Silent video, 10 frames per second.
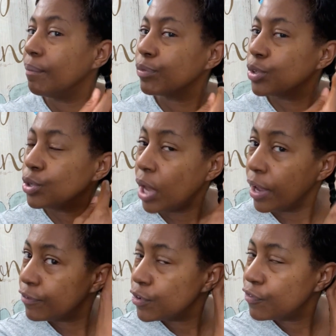
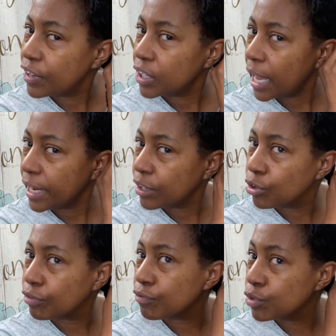if you feel like
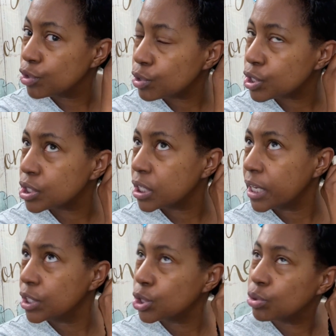your roots
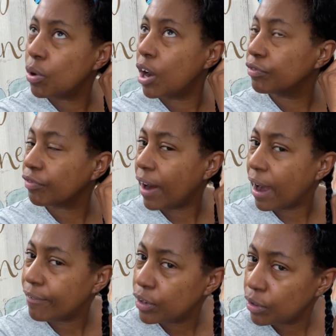tend to
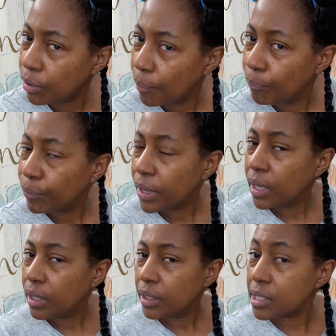unravel,
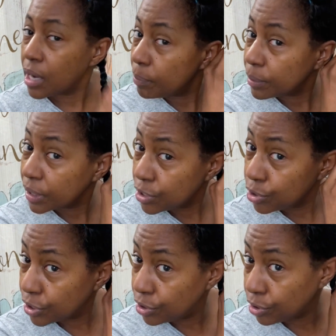there's a couple of things you
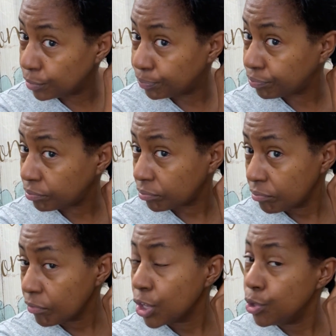can do.
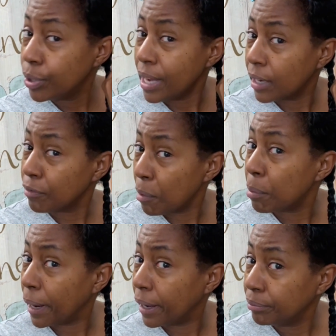You can add a rubber
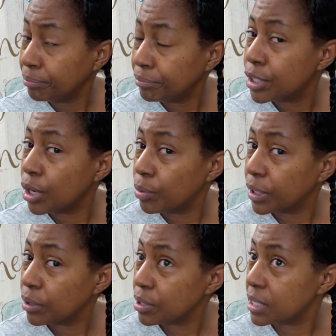band, you know, one
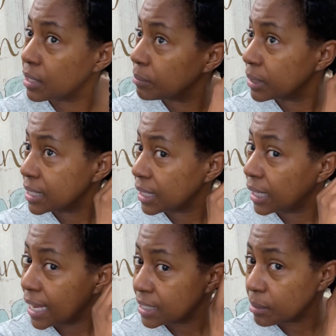of those seamless
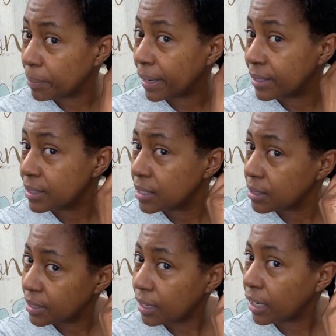elastic bands,
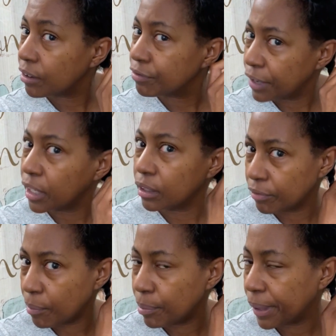not like a regular
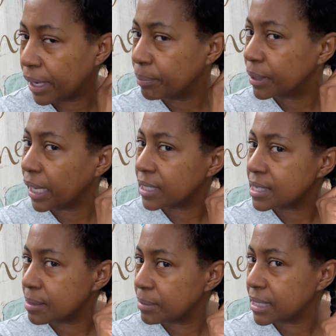rubber band, but like a
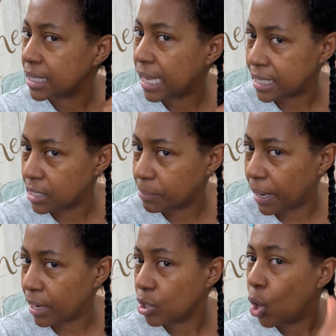seamless elastic
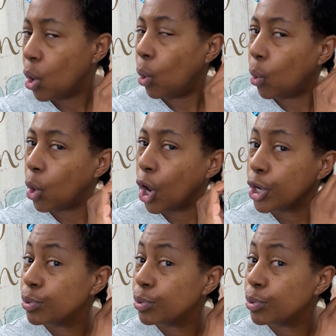band, or you